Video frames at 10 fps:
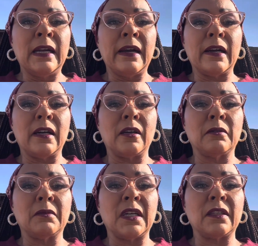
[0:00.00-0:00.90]

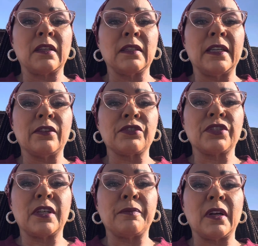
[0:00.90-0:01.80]
under the
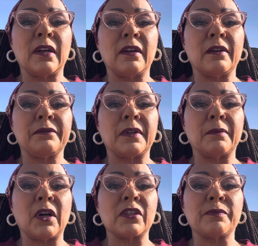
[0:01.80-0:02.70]
leadership of
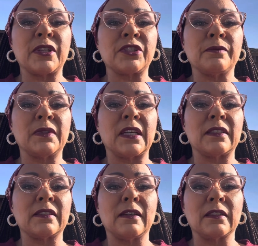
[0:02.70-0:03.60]
Archbishop
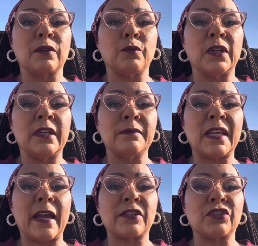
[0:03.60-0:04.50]
Nicholas Duncan Williams,
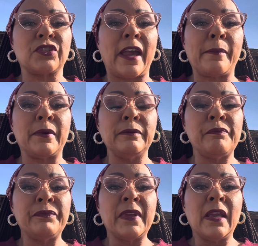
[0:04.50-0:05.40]
Action Chapel.
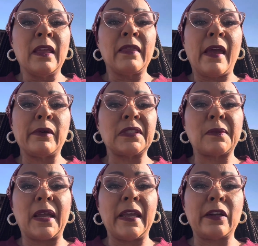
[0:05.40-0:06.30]
That was
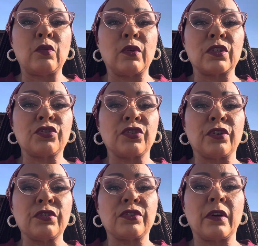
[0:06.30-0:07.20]
my headquarters
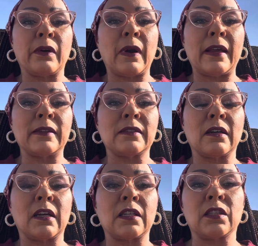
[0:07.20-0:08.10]
church. So I
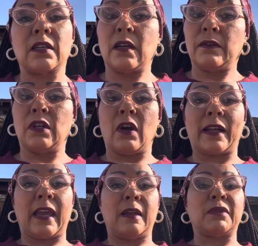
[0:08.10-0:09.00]

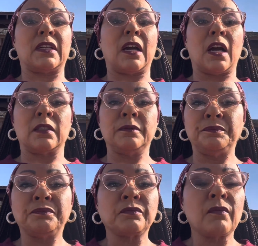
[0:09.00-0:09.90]
I came to Ghana
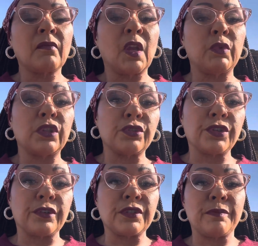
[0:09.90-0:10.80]
with the
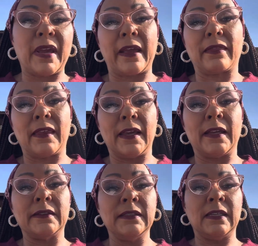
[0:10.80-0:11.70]
church back then.